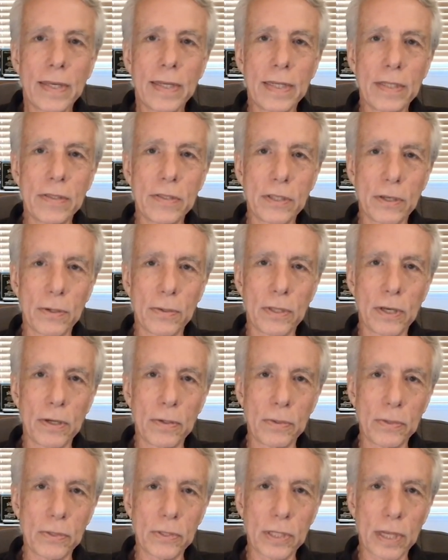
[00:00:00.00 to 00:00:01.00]
And so
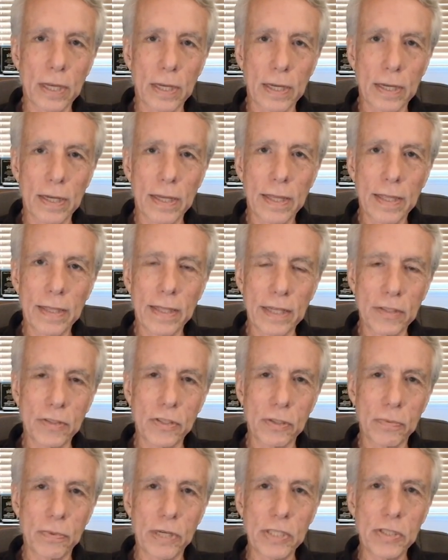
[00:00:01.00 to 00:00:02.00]
that's
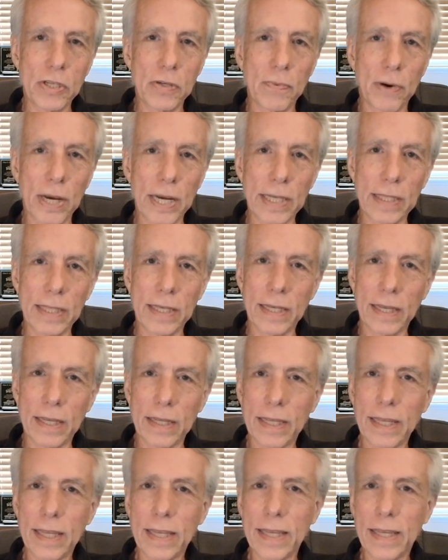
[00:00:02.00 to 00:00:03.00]
the reason why the
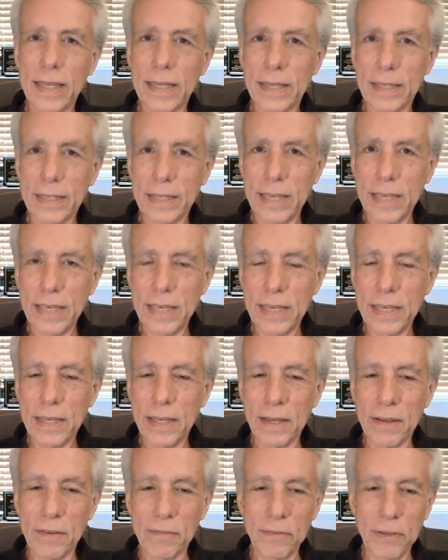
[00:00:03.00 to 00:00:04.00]
key
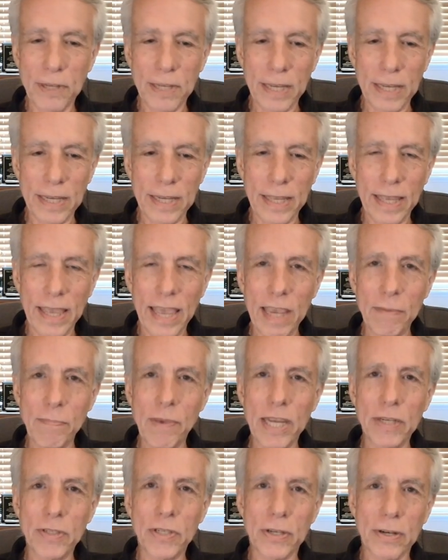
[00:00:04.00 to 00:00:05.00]
of A
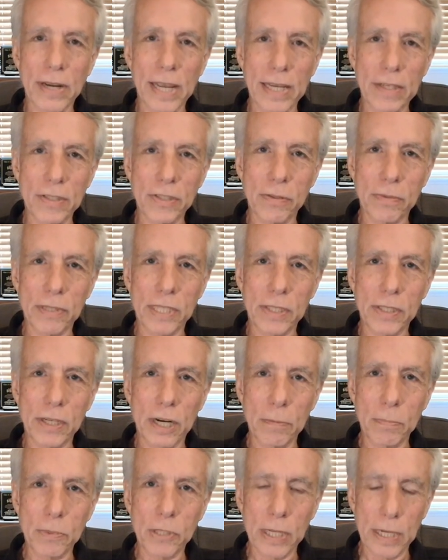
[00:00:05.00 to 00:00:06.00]
major has 3
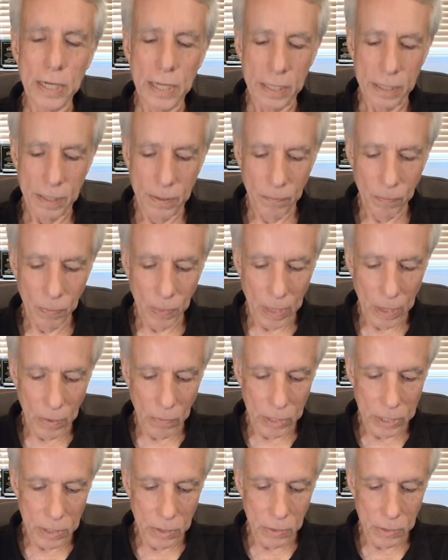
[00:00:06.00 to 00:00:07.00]
sharps in it.
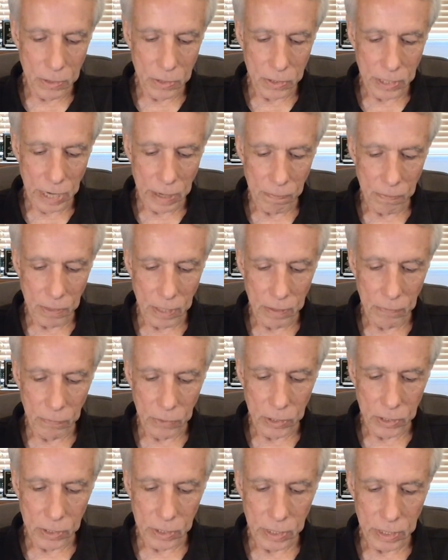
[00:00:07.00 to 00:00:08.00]
We could do the same thing
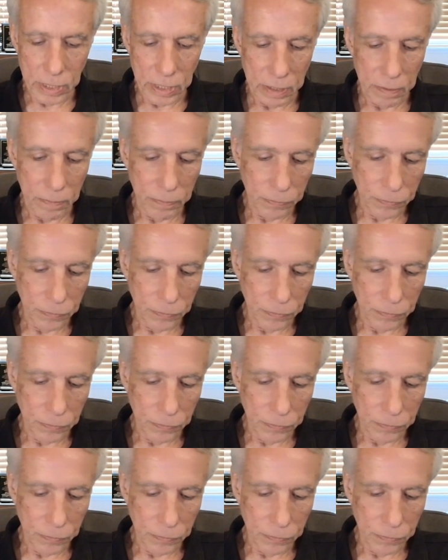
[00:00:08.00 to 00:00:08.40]
with C.